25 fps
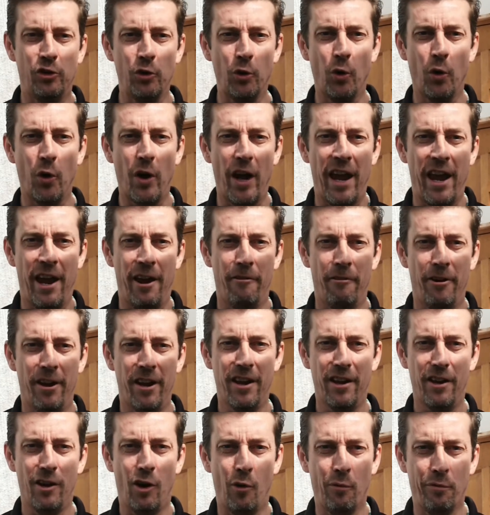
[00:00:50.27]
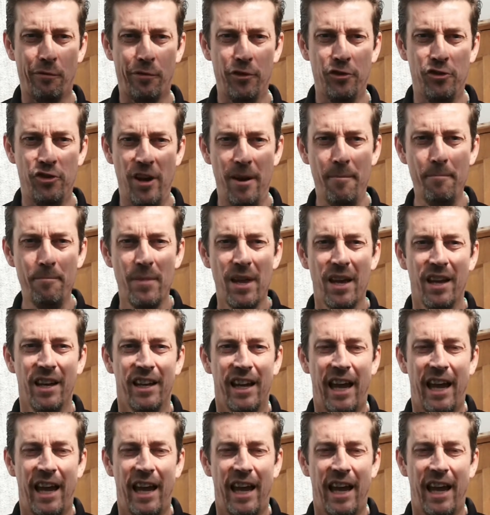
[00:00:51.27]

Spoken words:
door area of the gym.